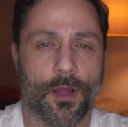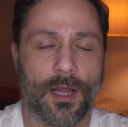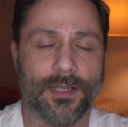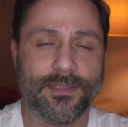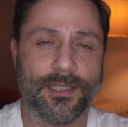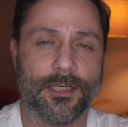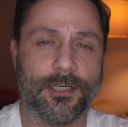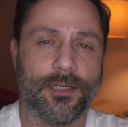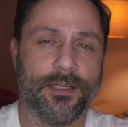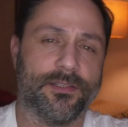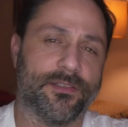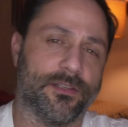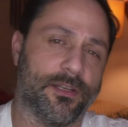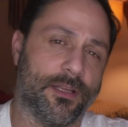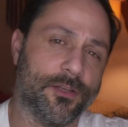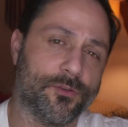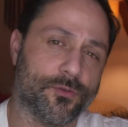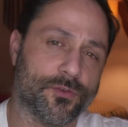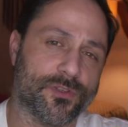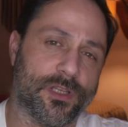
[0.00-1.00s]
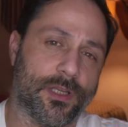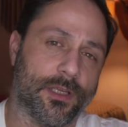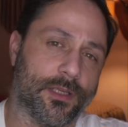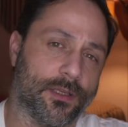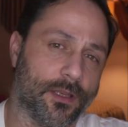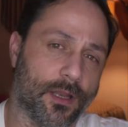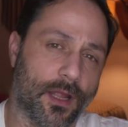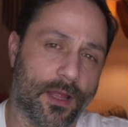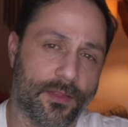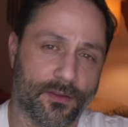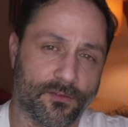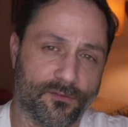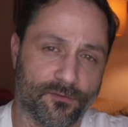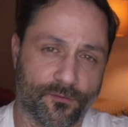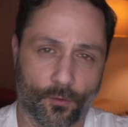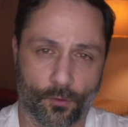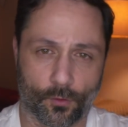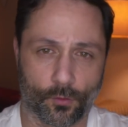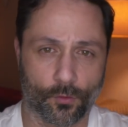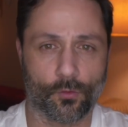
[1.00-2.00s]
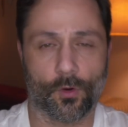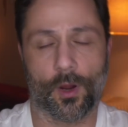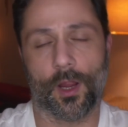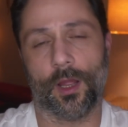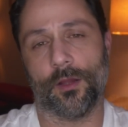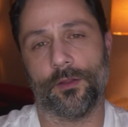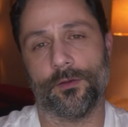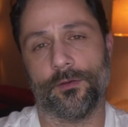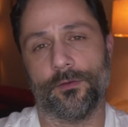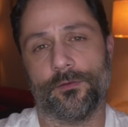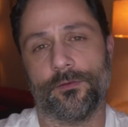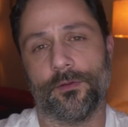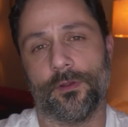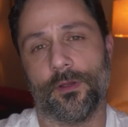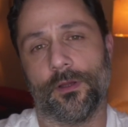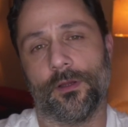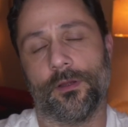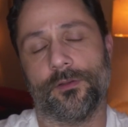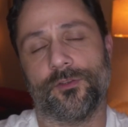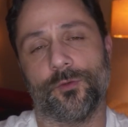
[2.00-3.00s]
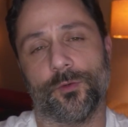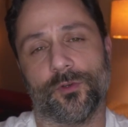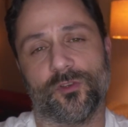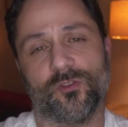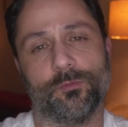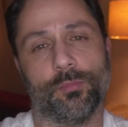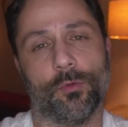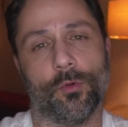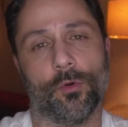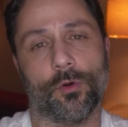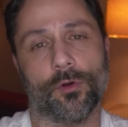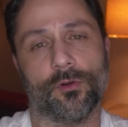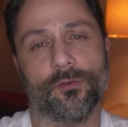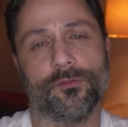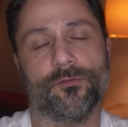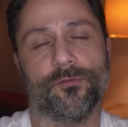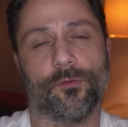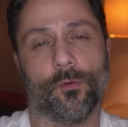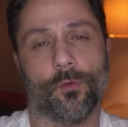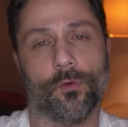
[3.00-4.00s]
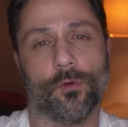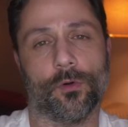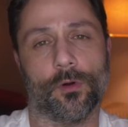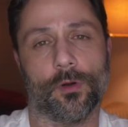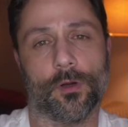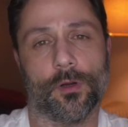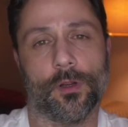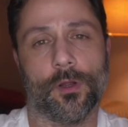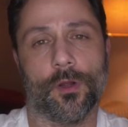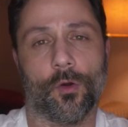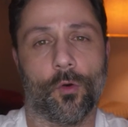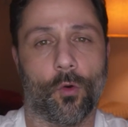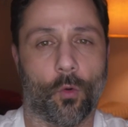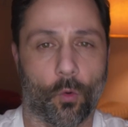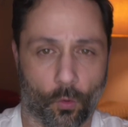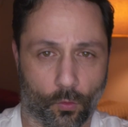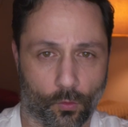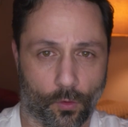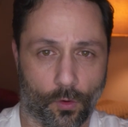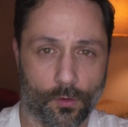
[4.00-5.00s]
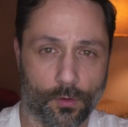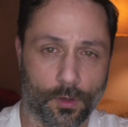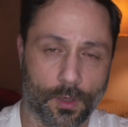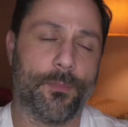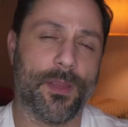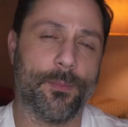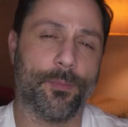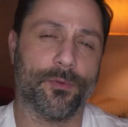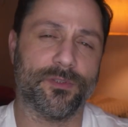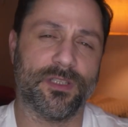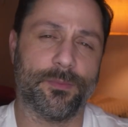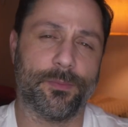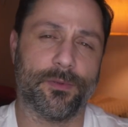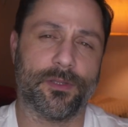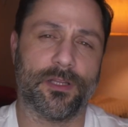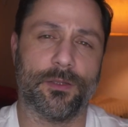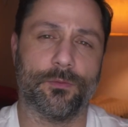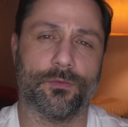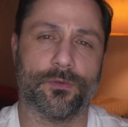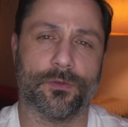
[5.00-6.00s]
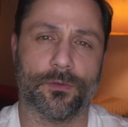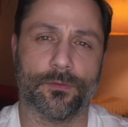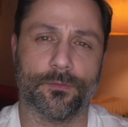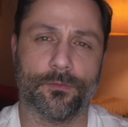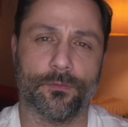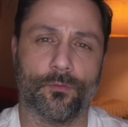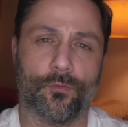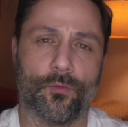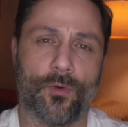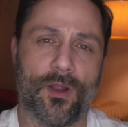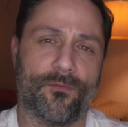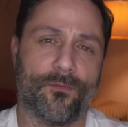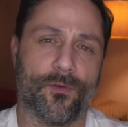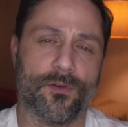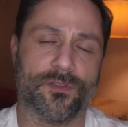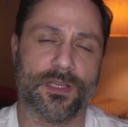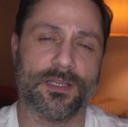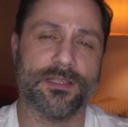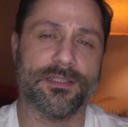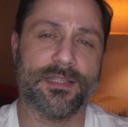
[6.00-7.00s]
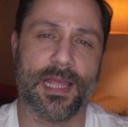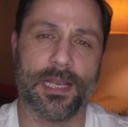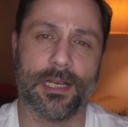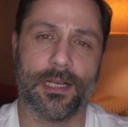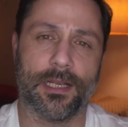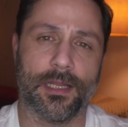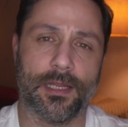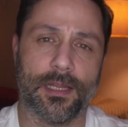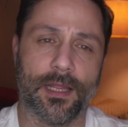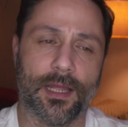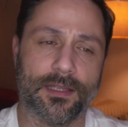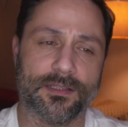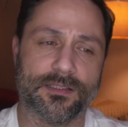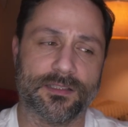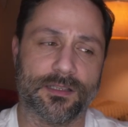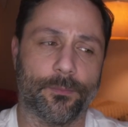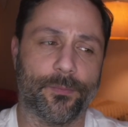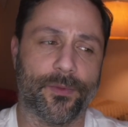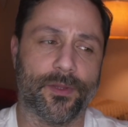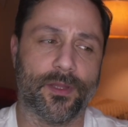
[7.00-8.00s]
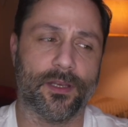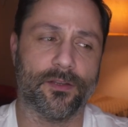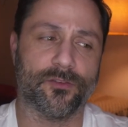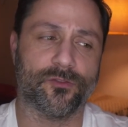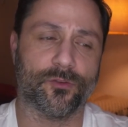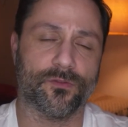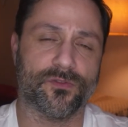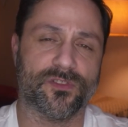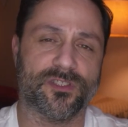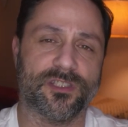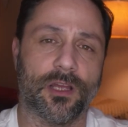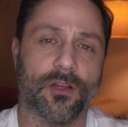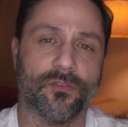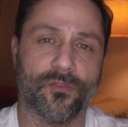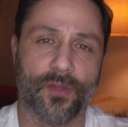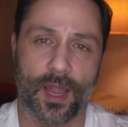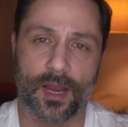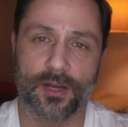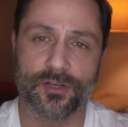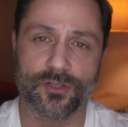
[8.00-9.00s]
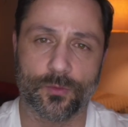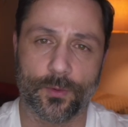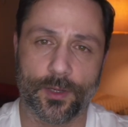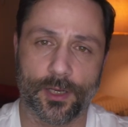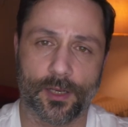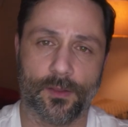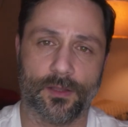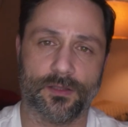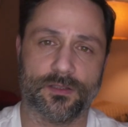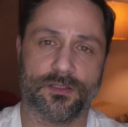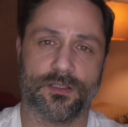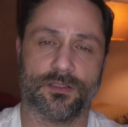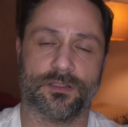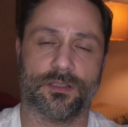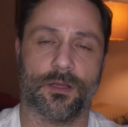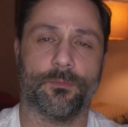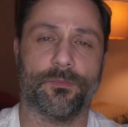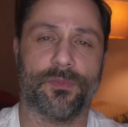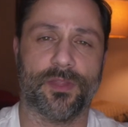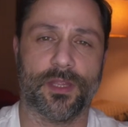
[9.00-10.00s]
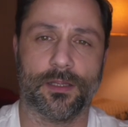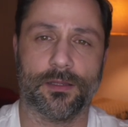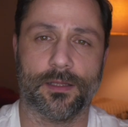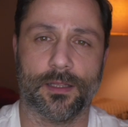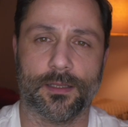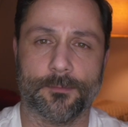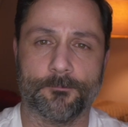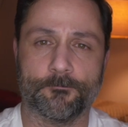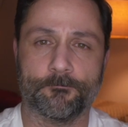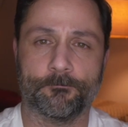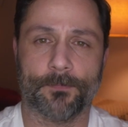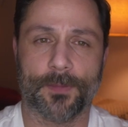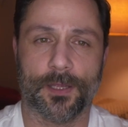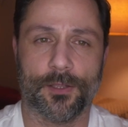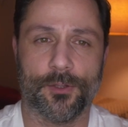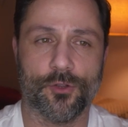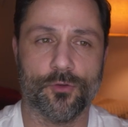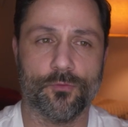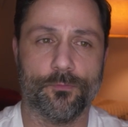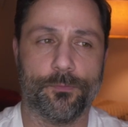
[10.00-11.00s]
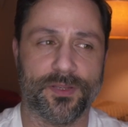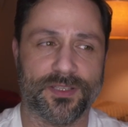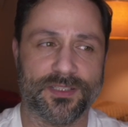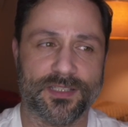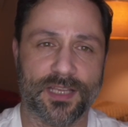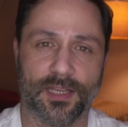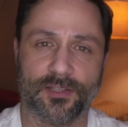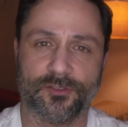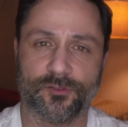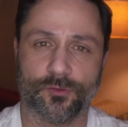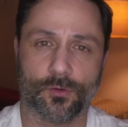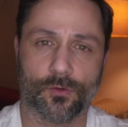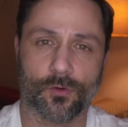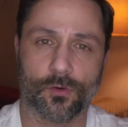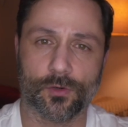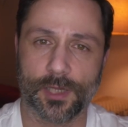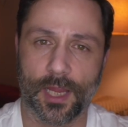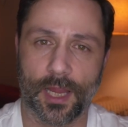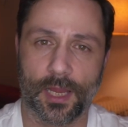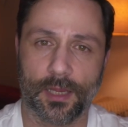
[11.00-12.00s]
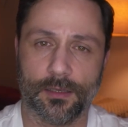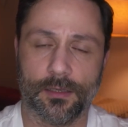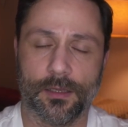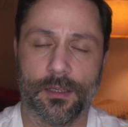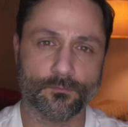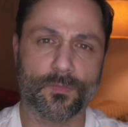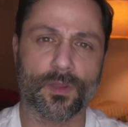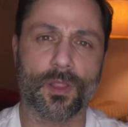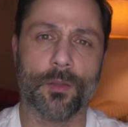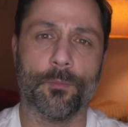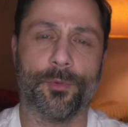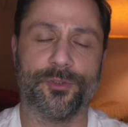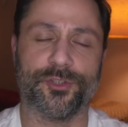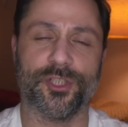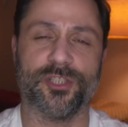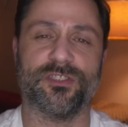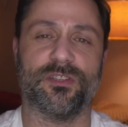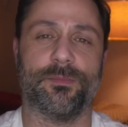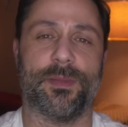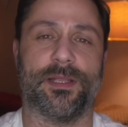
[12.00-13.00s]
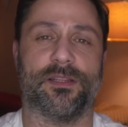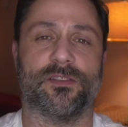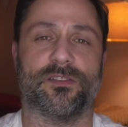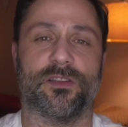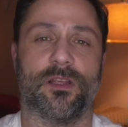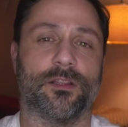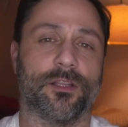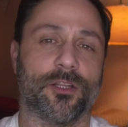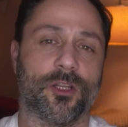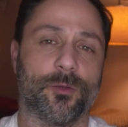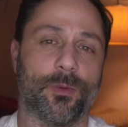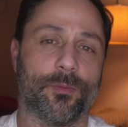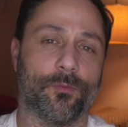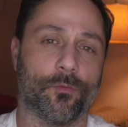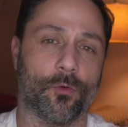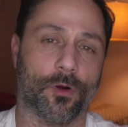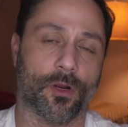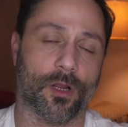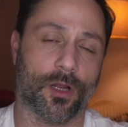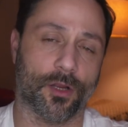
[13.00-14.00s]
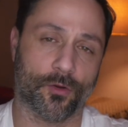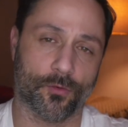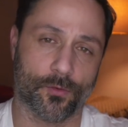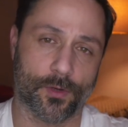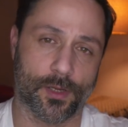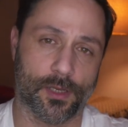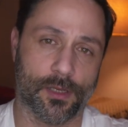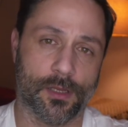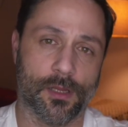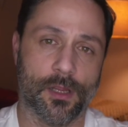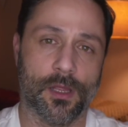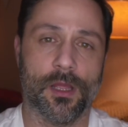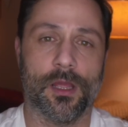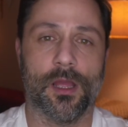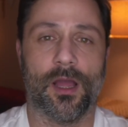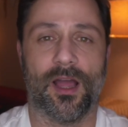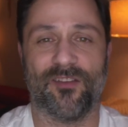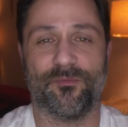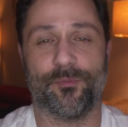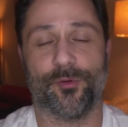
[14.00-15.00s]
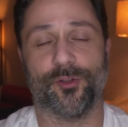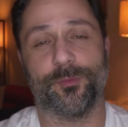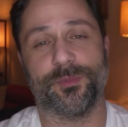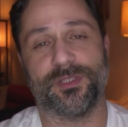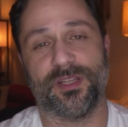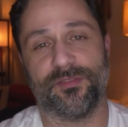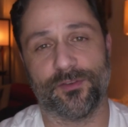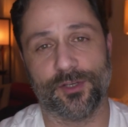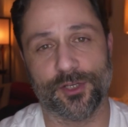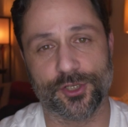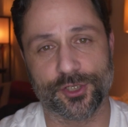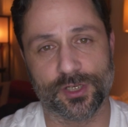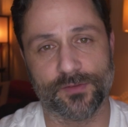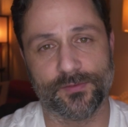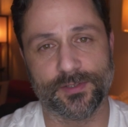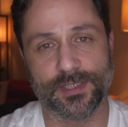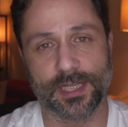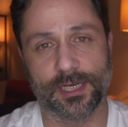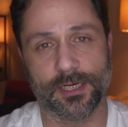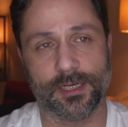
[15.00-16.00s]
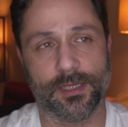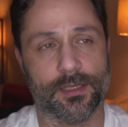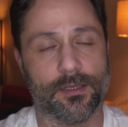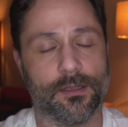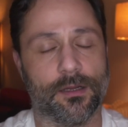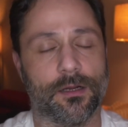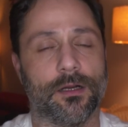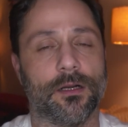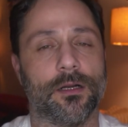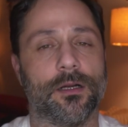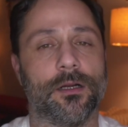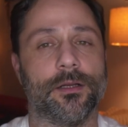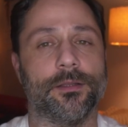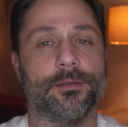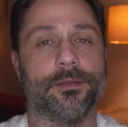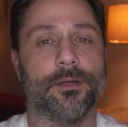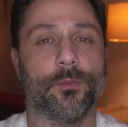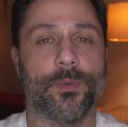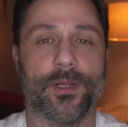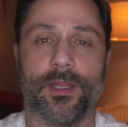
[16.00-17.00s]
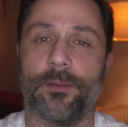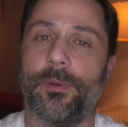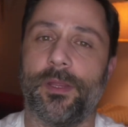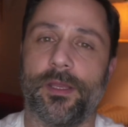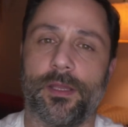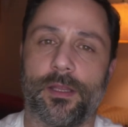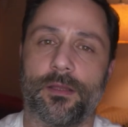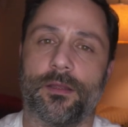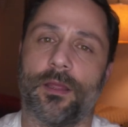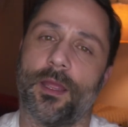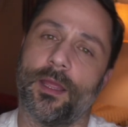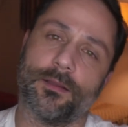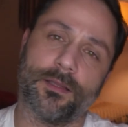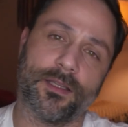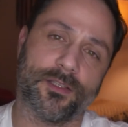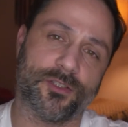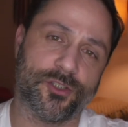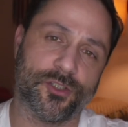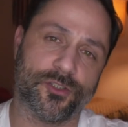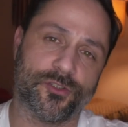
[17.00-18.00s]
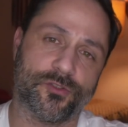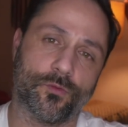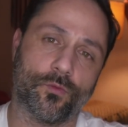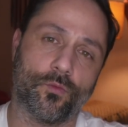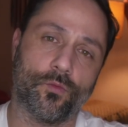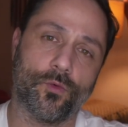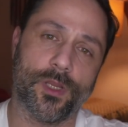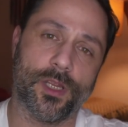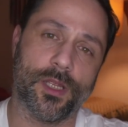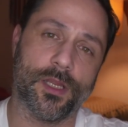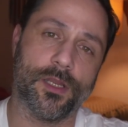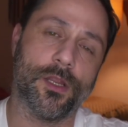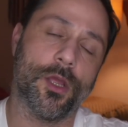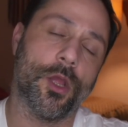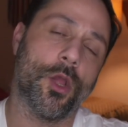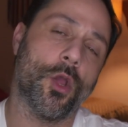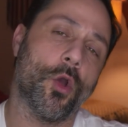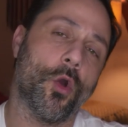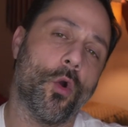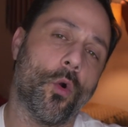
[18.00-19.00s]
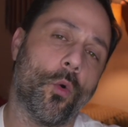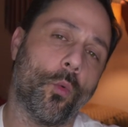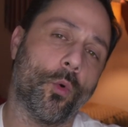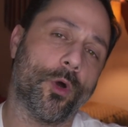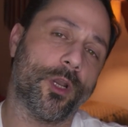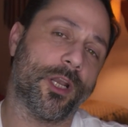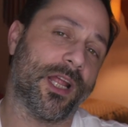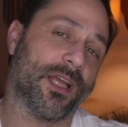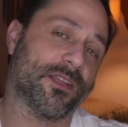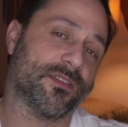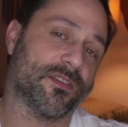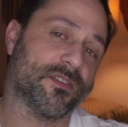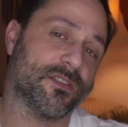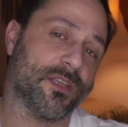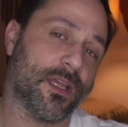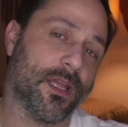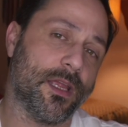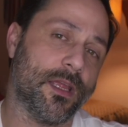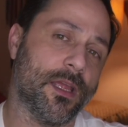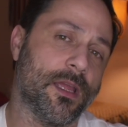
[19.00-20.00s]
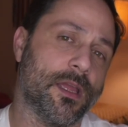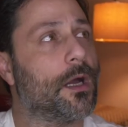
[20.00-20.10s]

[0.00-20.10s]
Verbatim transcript: Identity is an interesting and I think fertile ground uh, to explore for horror. People typically will reference identity as something that is sort of self actuated, it's something that you possess or create. But just to make this a little bit more concrete, I've pulled up a definition of identity on uh, Wikipedia, and let's just read what it has to say.